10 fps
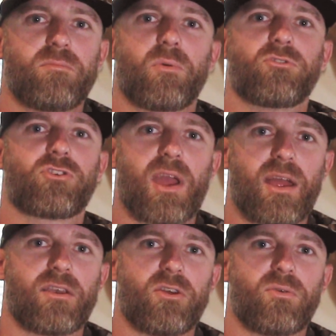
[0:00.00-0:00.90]
but what you
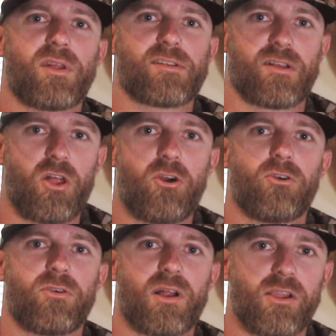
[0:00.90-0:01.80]
can do is
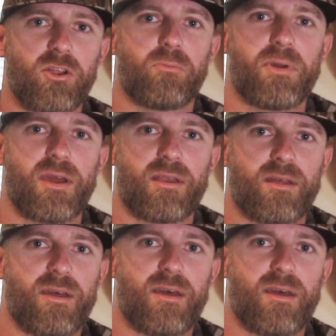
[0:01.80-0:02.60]
learn a little bit